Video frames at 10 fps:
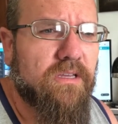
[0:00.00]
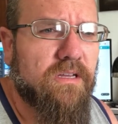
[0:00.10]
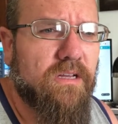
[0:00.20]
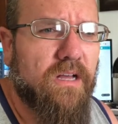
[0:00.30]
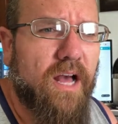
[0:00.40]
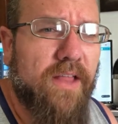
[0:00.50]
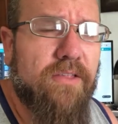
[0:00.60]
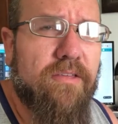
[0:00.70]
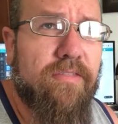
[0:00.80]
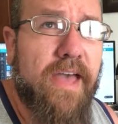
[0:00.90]
uh,
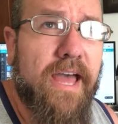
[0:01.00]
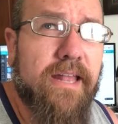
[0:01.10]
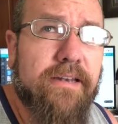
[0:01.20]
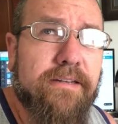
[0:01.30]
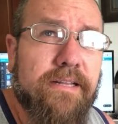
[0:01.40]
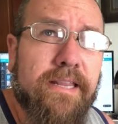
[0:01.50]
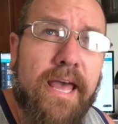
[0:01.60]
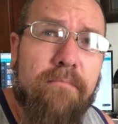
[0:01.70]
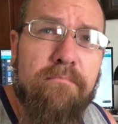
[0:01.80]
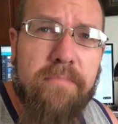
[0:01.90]
other than that,
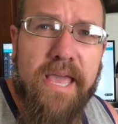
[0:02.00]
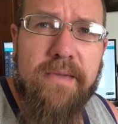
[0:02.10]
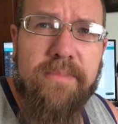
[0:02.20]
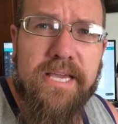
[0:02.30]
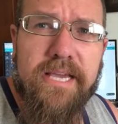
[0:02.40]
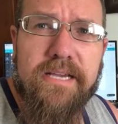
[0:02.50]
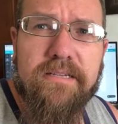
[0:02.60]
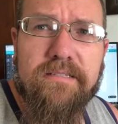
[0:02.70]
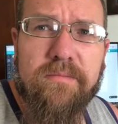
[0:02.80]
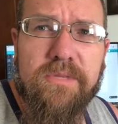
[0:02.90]
that may be
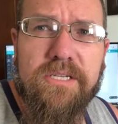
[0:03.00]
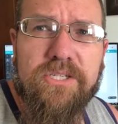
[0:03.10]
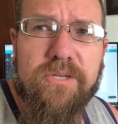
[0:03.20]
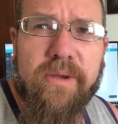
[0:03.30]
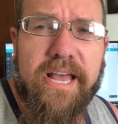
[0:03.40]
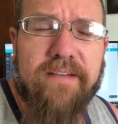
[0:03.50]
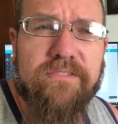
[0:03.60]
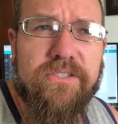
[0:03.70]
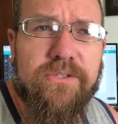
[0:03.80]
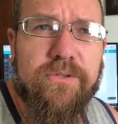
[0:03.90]
something she might have
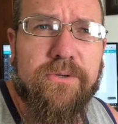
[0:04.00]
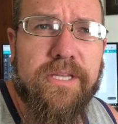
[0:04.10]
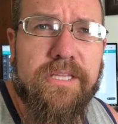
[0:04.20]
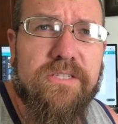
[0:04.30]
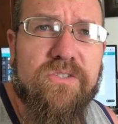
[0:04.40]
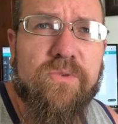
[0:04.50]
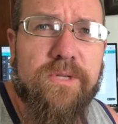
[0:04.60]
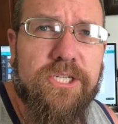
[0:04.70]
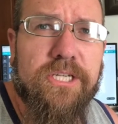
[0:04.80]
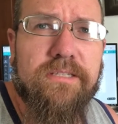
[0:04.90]
to do and then
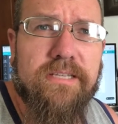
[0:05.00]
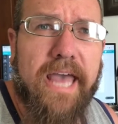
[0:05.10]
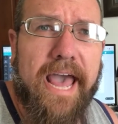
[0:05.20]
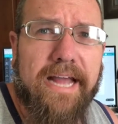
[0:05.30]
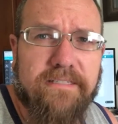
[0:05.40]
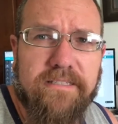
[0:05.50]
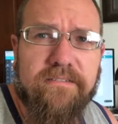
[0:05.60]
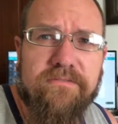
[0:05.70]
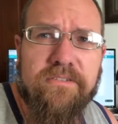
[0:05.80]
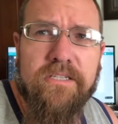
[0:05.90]
switch it to active.